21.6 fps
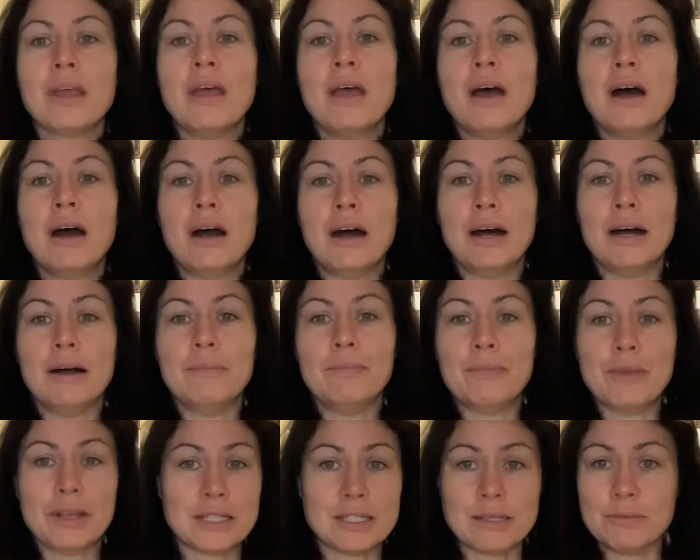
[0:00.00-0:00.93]

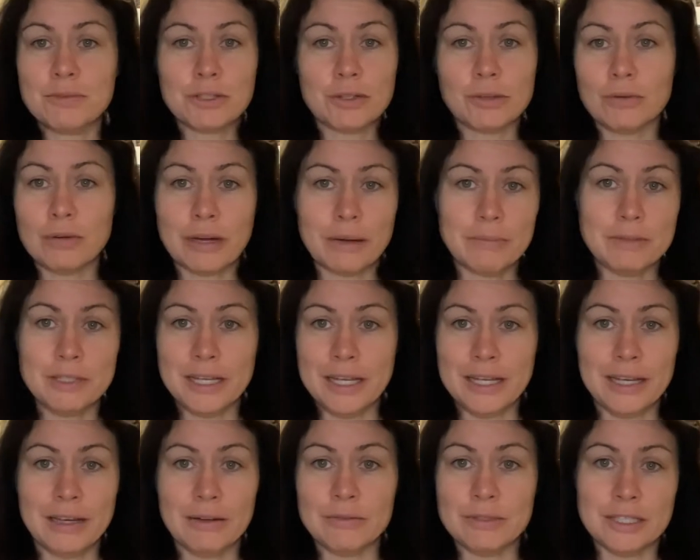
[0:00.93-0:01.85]
um, except to go grab
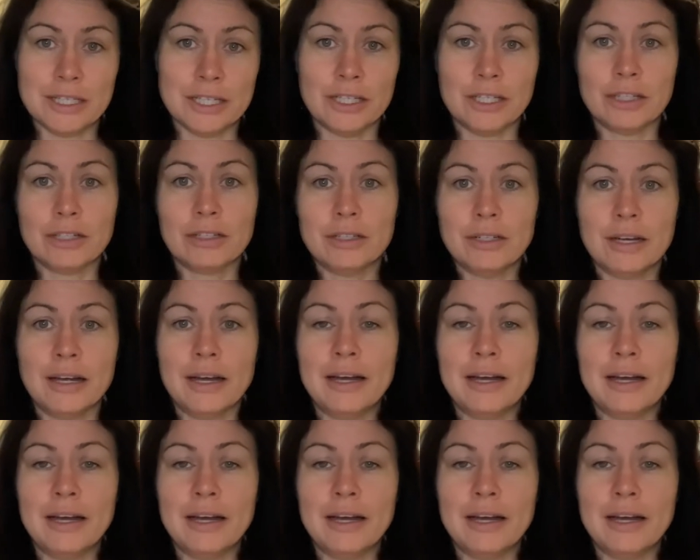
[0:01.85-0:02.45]
takeout dinner.